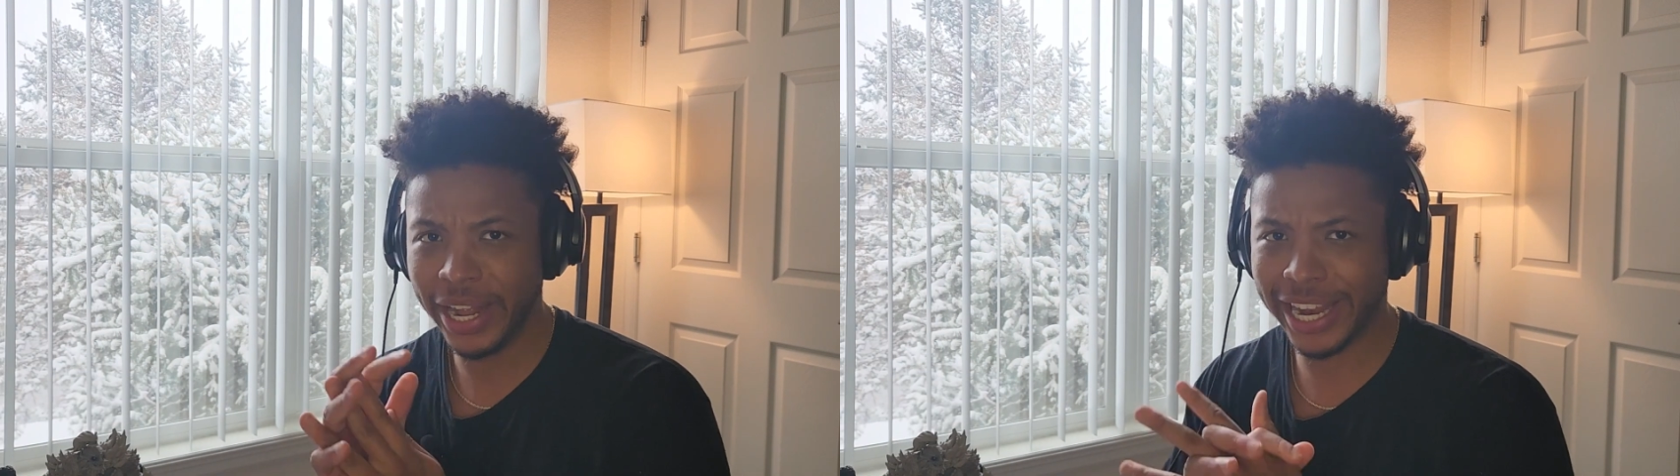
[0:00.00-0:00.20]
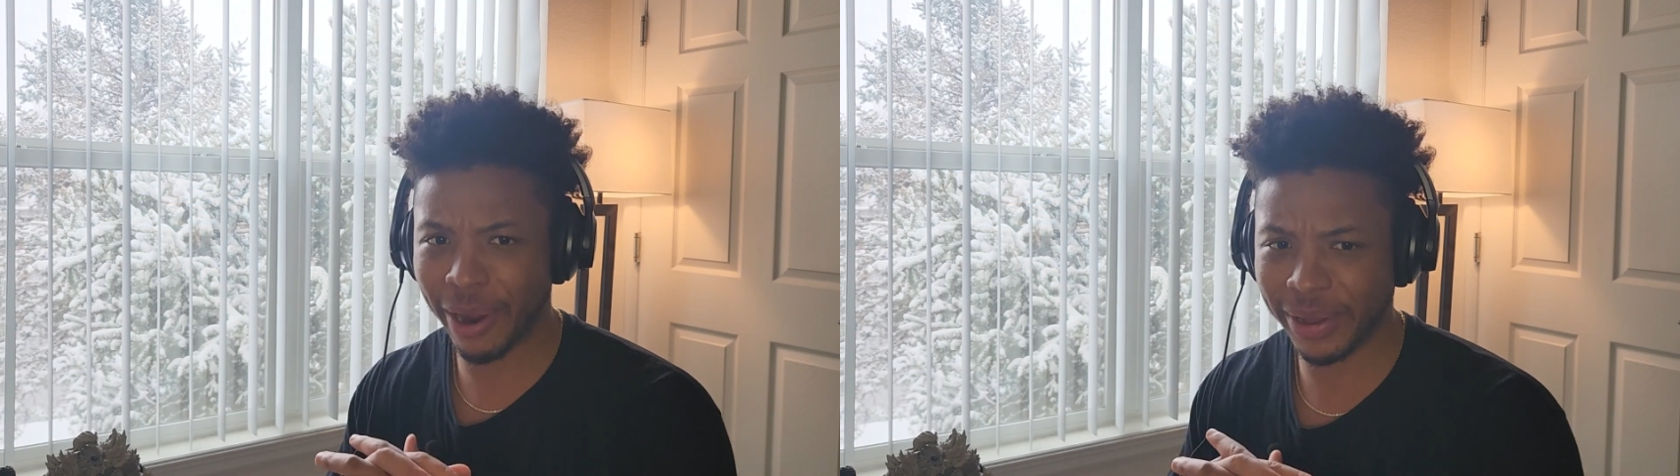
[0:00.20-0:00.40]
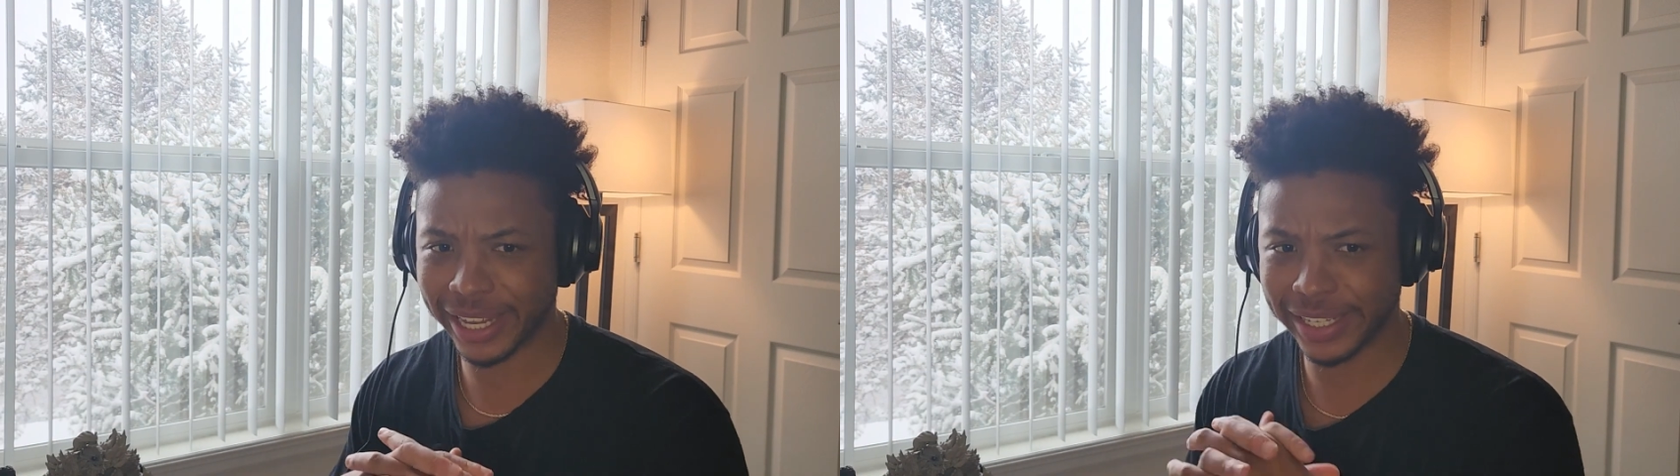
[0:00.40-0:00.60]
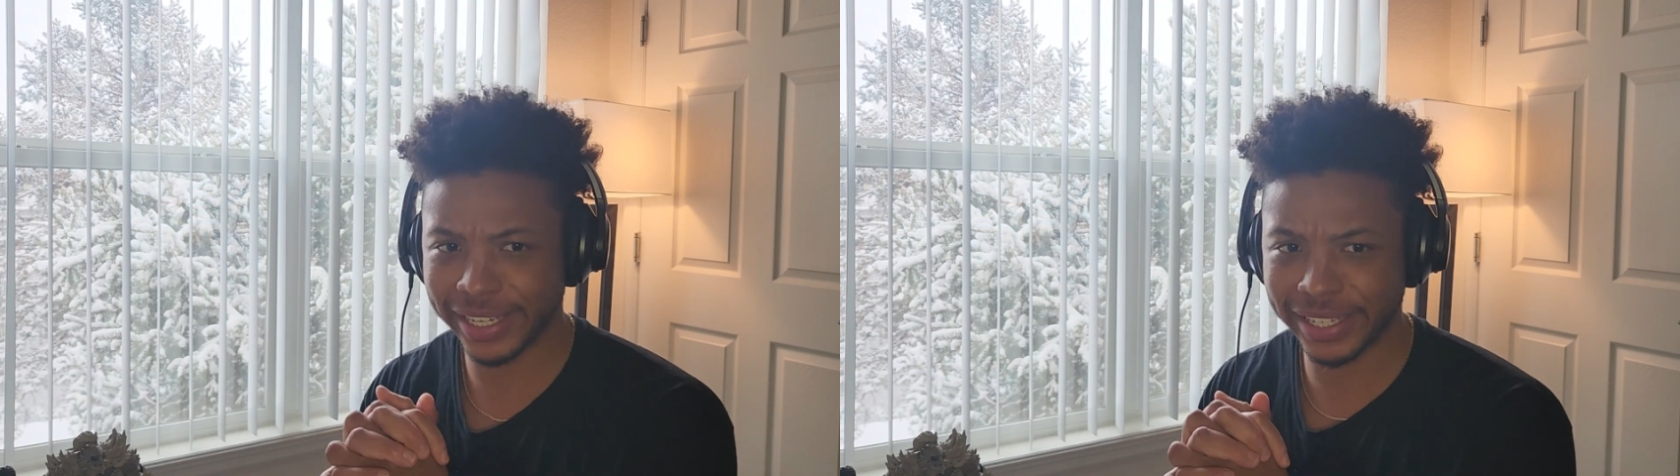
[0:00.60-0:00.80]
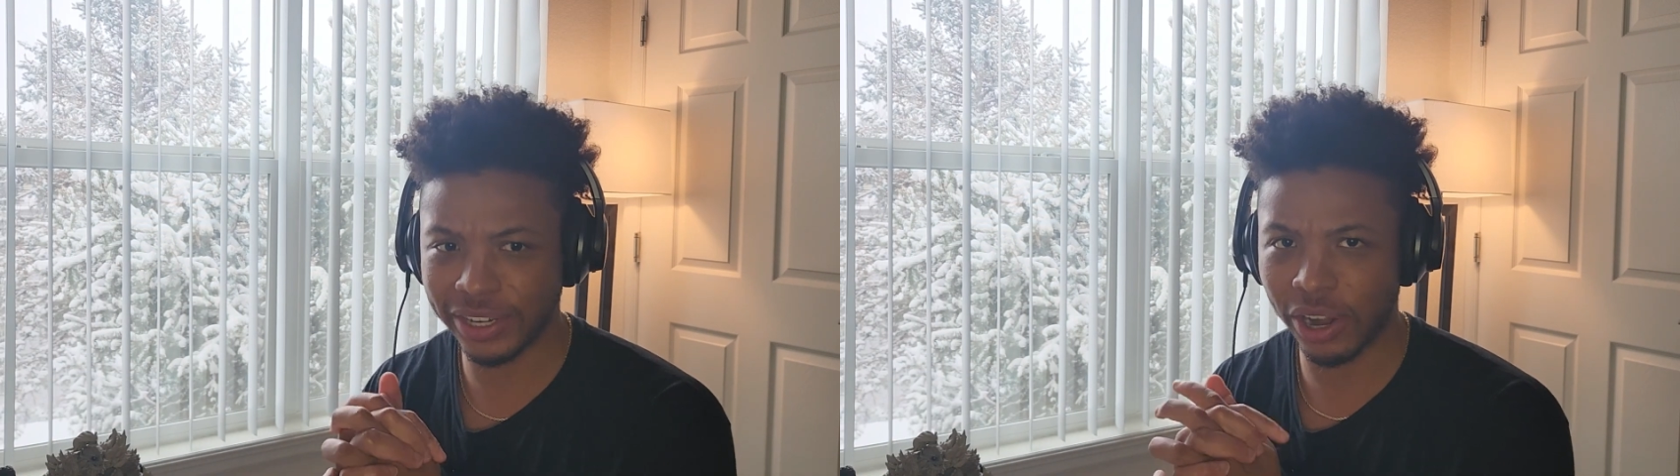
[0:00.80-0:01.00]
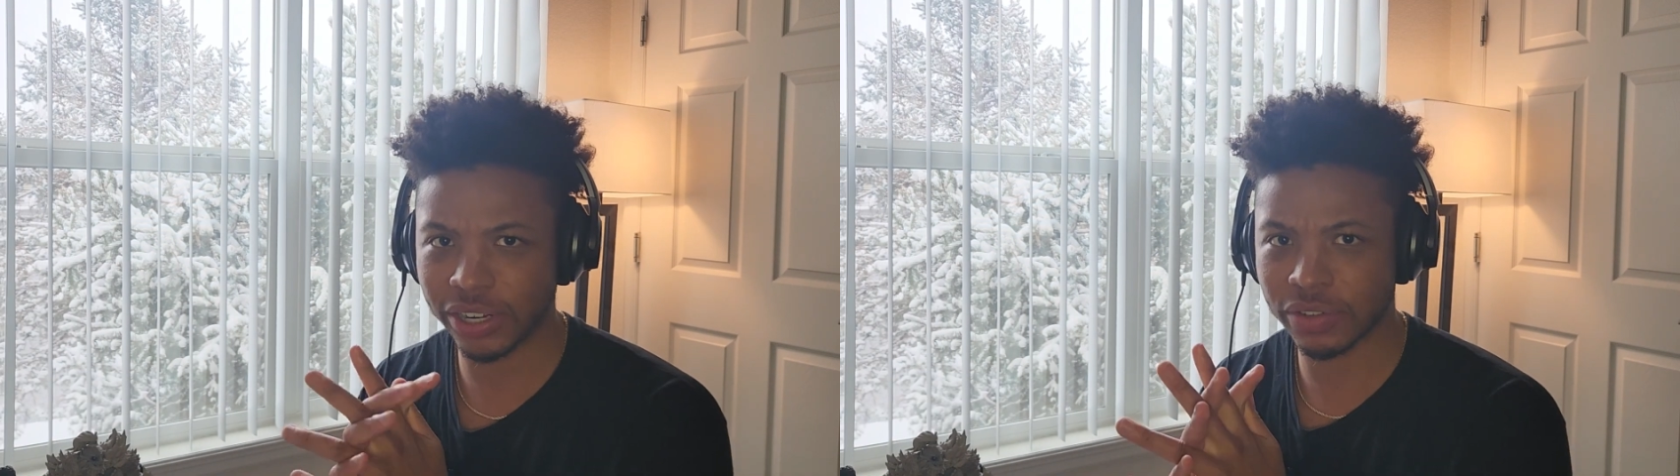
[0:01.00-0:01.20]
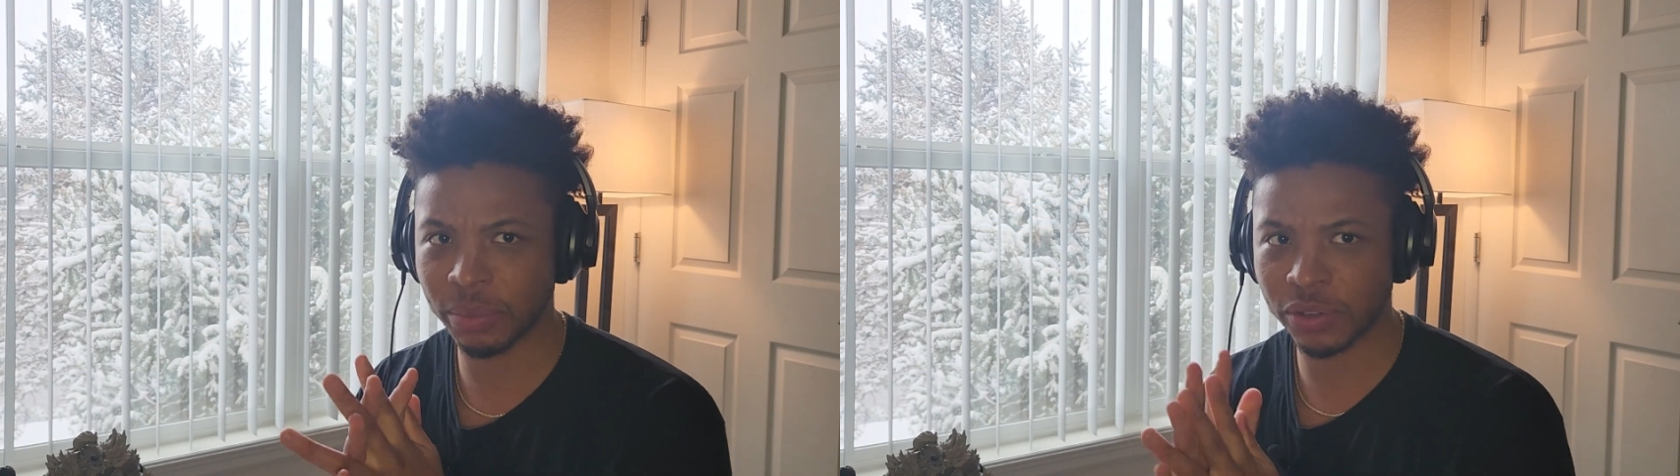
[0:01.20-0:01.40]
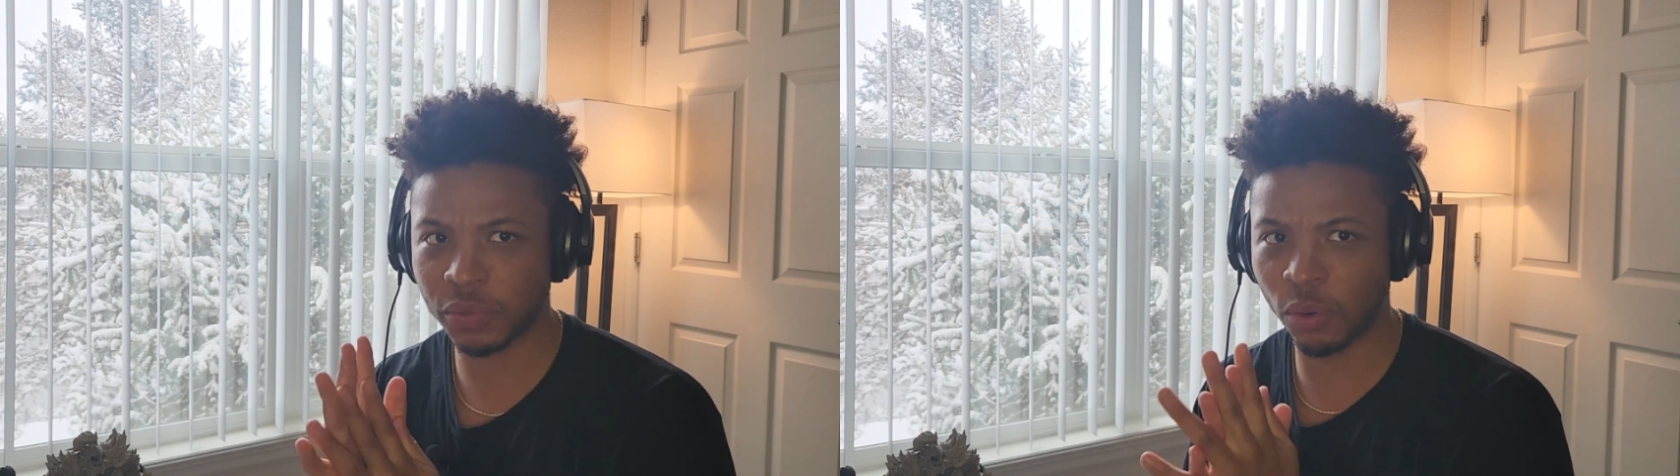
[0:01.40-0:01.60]
now we get $60 from
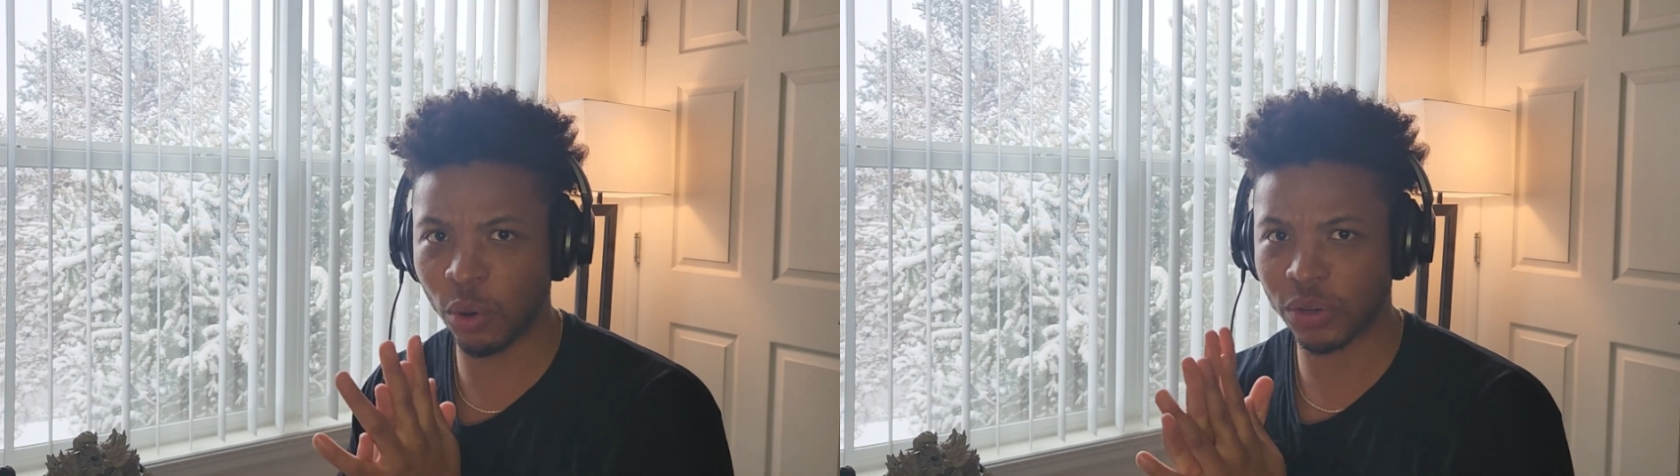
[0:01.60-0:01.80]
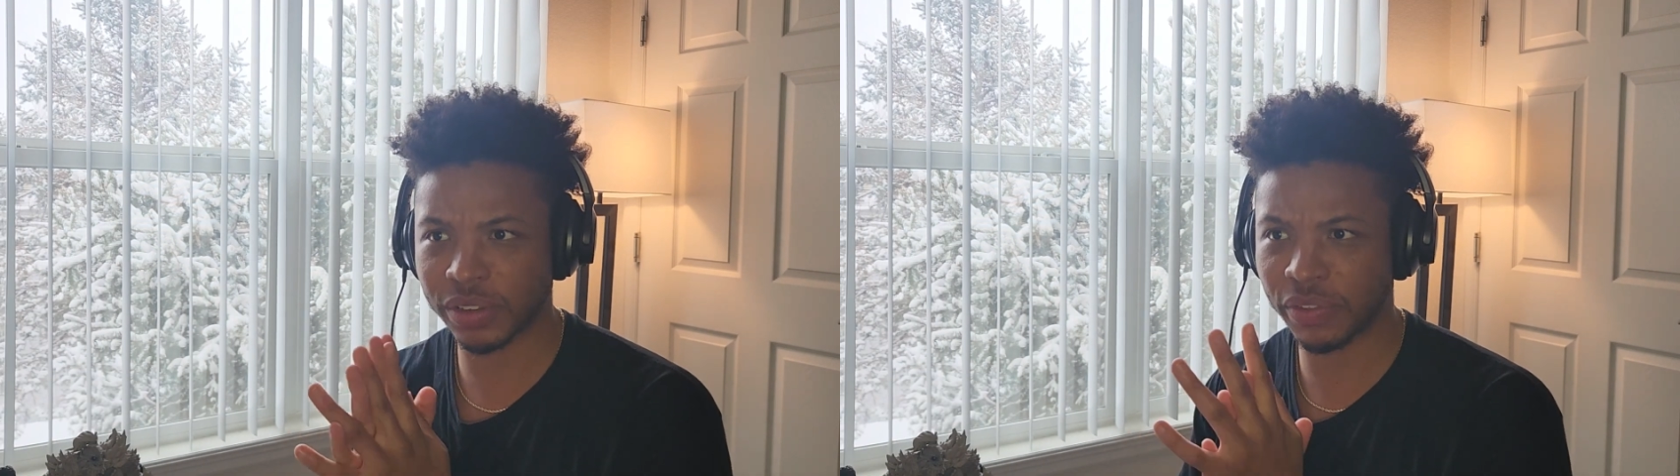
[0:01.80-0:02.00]
those fools.